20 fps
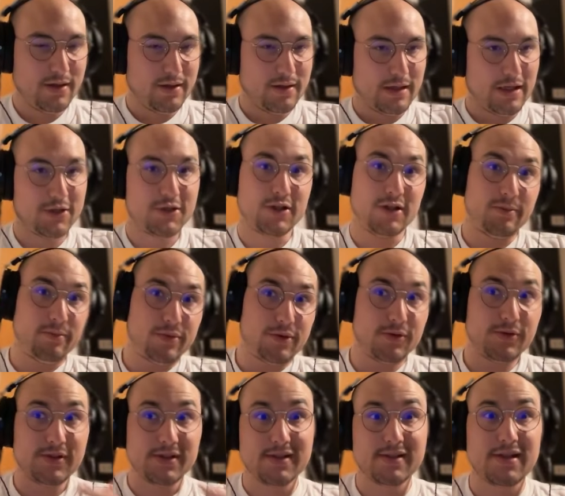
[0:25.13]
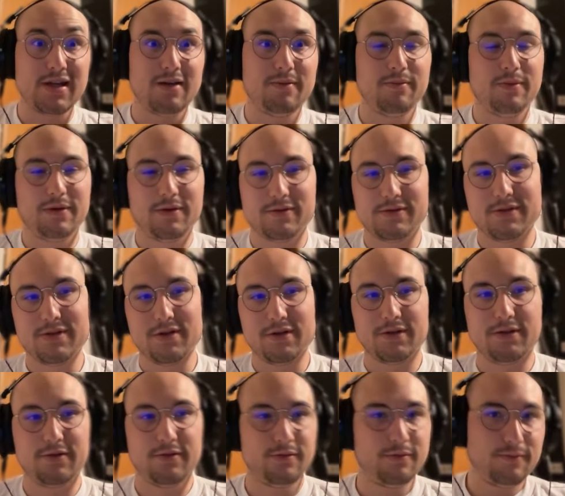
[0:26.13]
Actually process them because there are
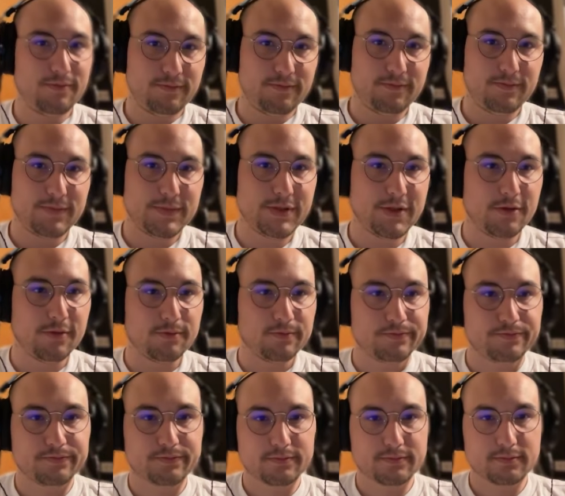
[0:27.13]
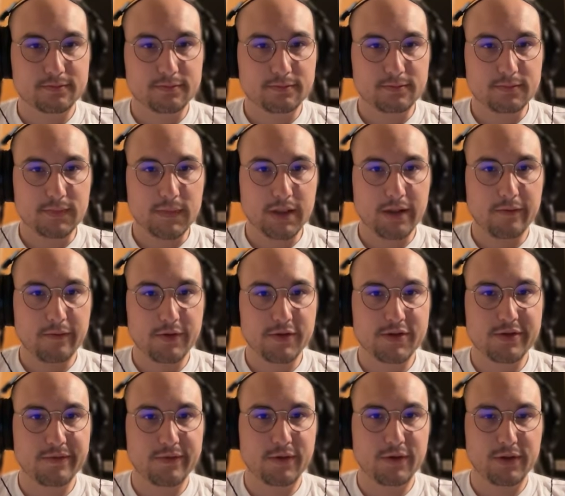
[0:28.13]
two. So First
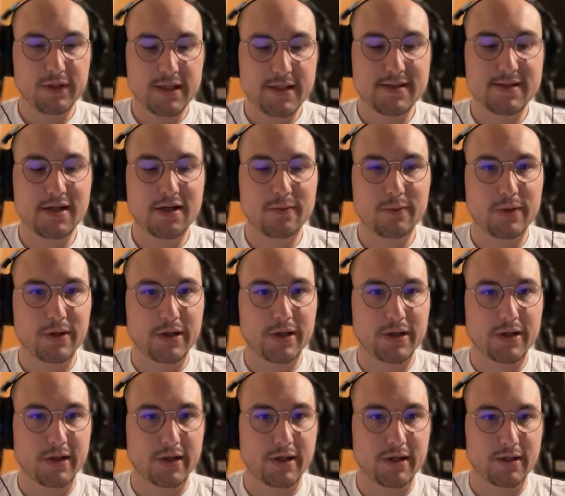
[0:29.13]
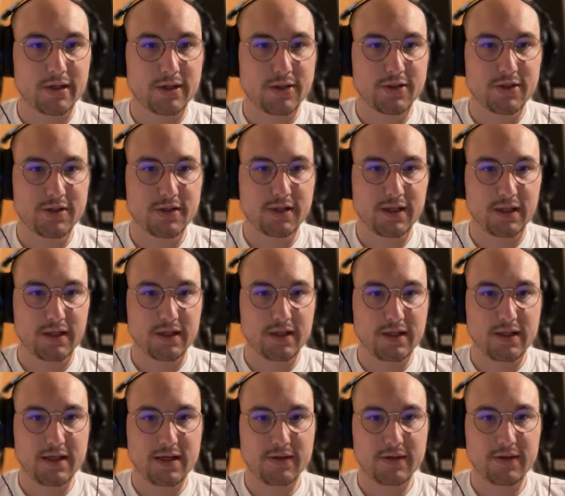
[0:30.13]
of all, let's start with a kick. Let's just like lay
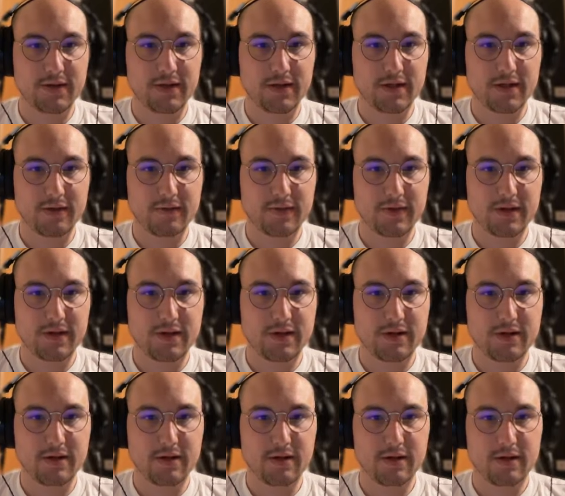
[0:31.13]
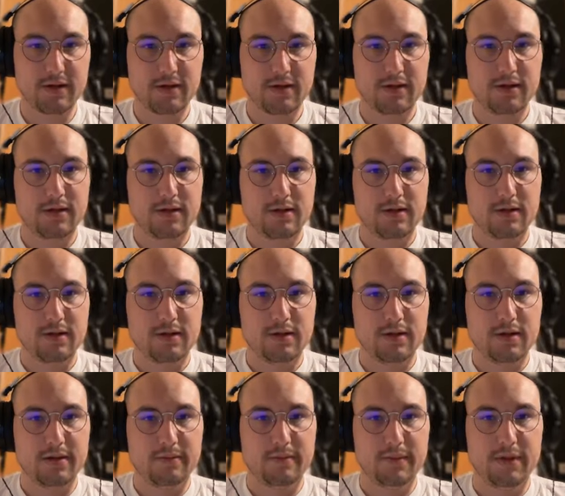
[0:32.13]
down the kick right here
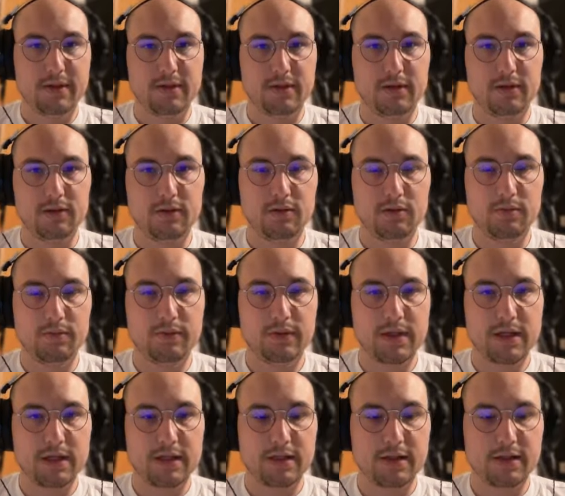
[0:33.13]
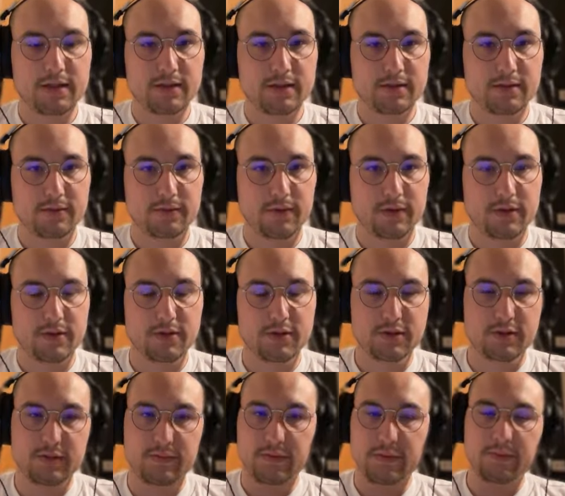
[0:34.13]
um, in a loop like this so we can
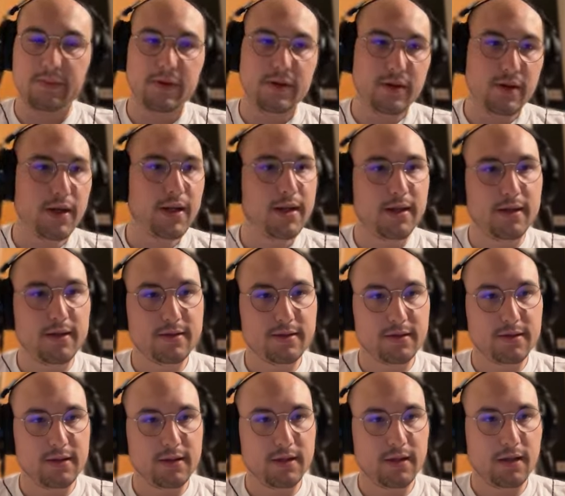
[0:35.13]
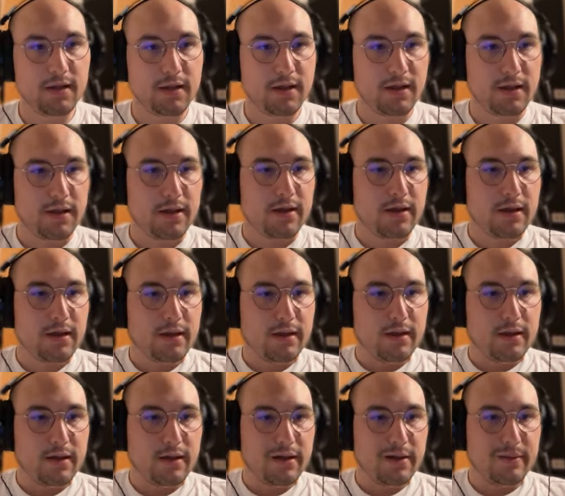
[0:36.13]
just repeat it easily.
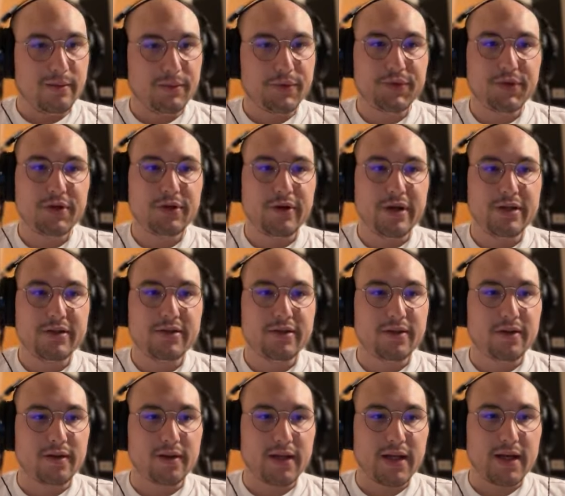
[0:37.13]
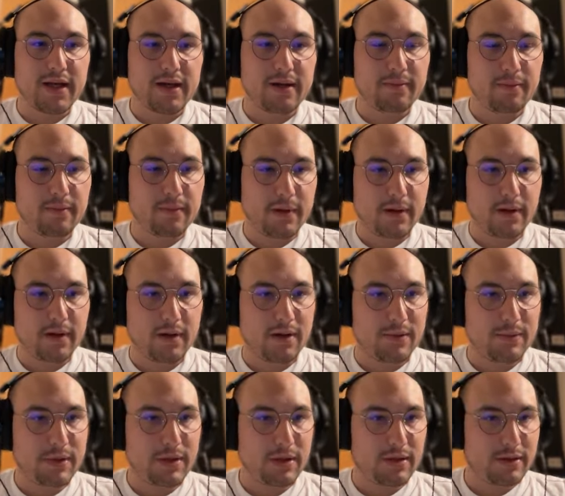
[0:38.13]
Um, I'm going to go into the Latin,
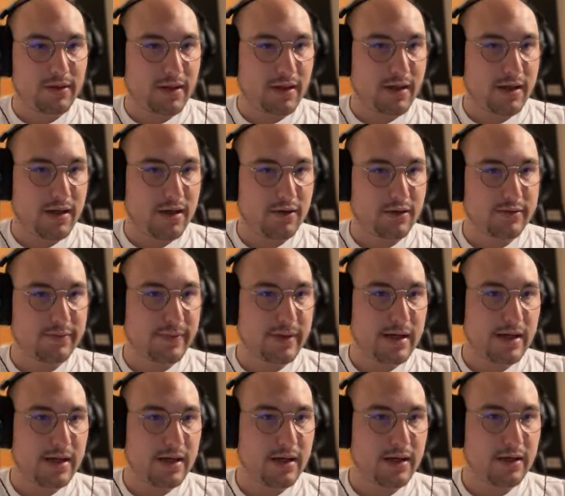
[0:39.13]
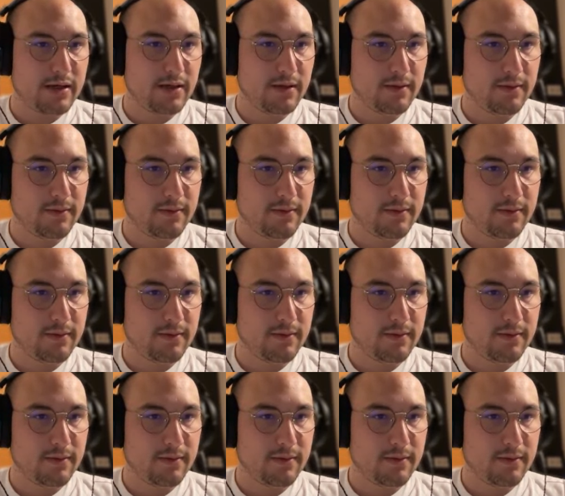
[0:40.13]
um, that house pack